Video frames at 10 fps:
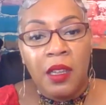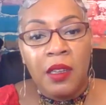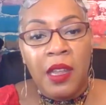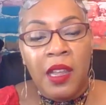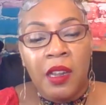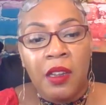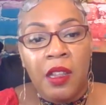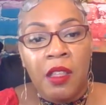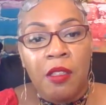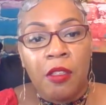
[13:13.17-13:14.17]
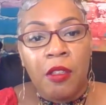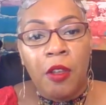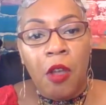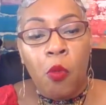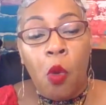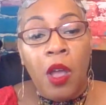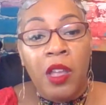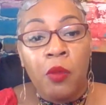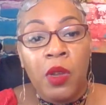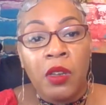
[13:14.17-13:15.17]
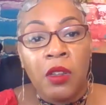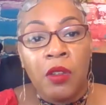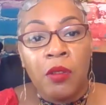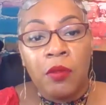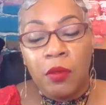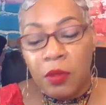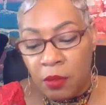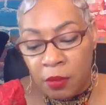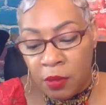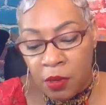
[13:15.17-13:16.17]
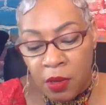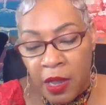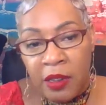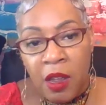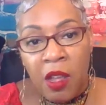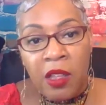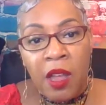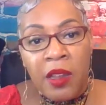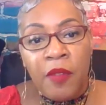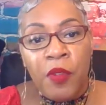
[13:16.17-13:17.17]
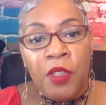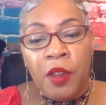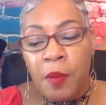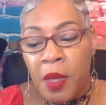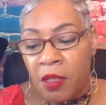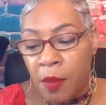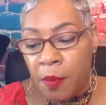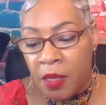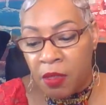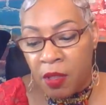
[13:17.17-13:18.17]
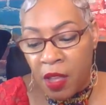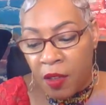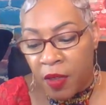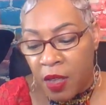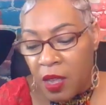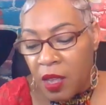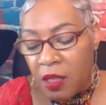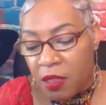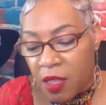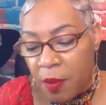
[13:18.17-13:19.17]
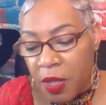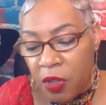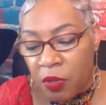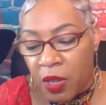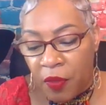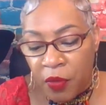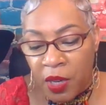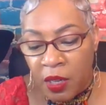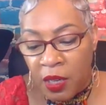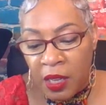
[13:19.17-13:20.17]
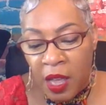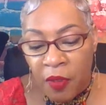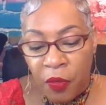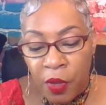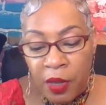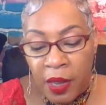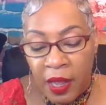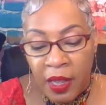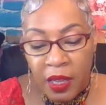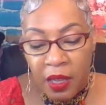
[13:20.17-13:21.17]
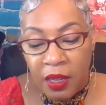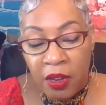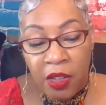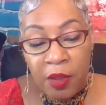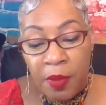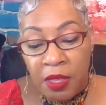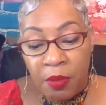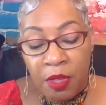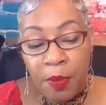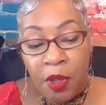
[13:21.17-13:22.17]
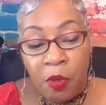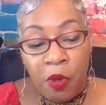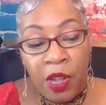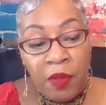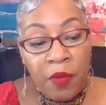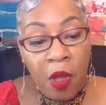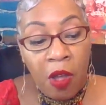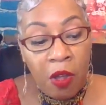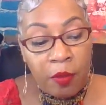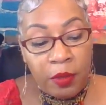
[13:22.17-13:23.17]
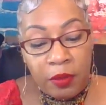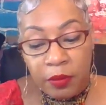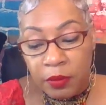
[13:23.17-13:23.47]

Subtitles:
that is walking with you. You're like, nah, y'all not fixing to mess up my stuff. Some of you definitely, I feel like there could be some spell work involved.